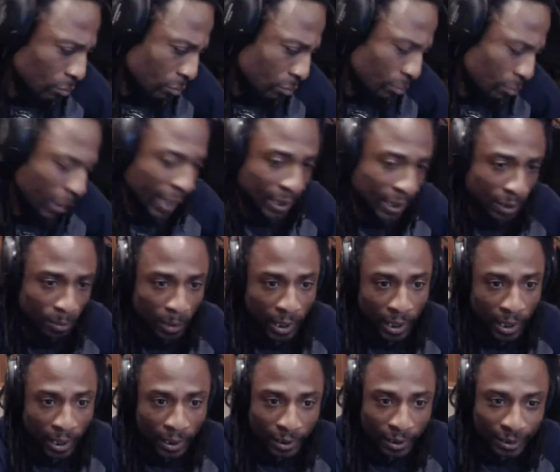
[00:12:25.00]
base
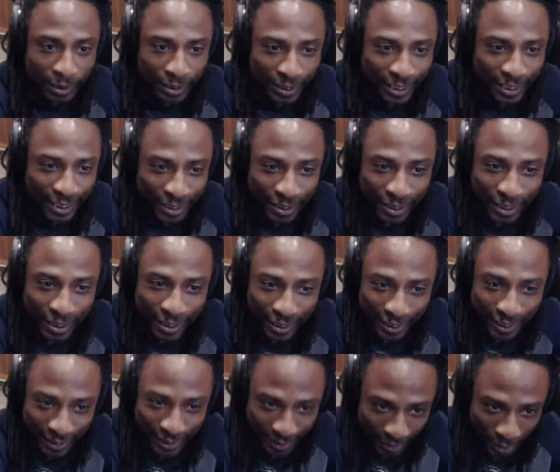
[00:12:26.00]
my
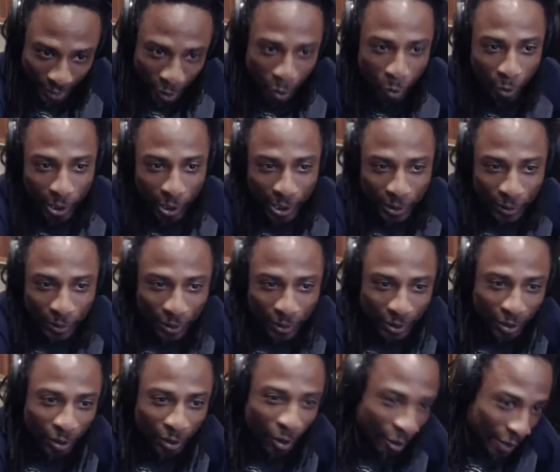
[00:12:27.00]
coin
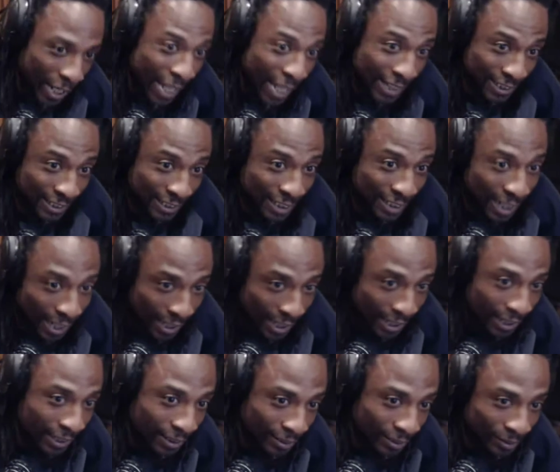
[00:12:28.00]
on that
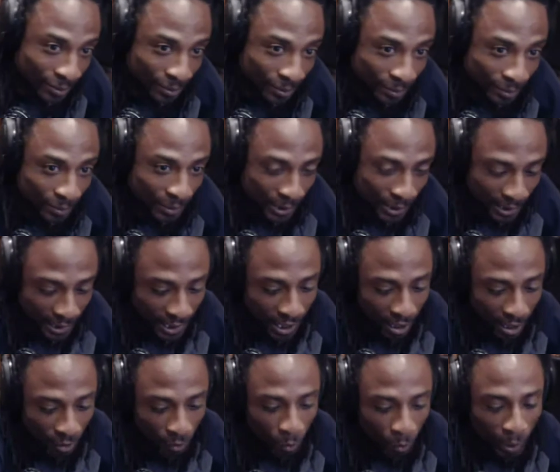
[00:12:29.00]
side instead
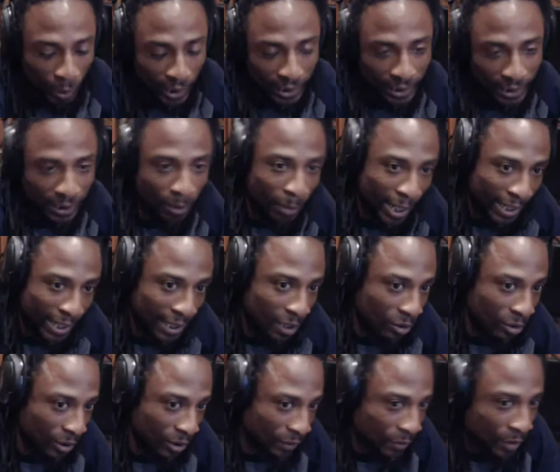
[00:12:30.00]
of what somebody
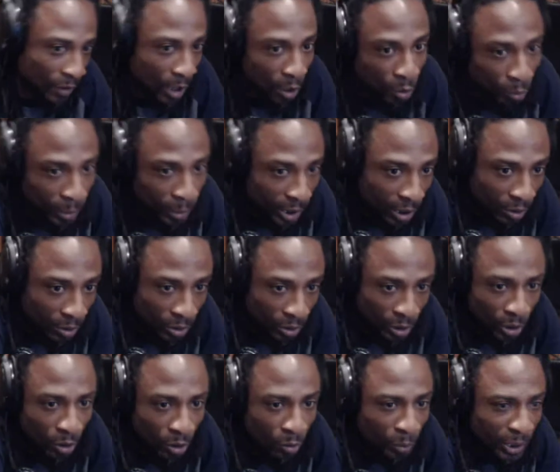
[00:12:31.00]
else have told me. Go do
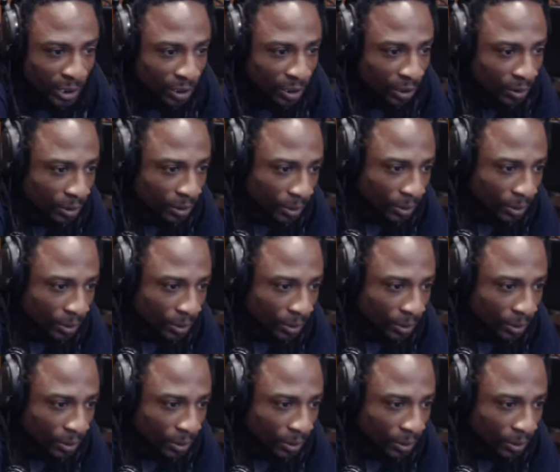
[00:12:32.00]
your own research.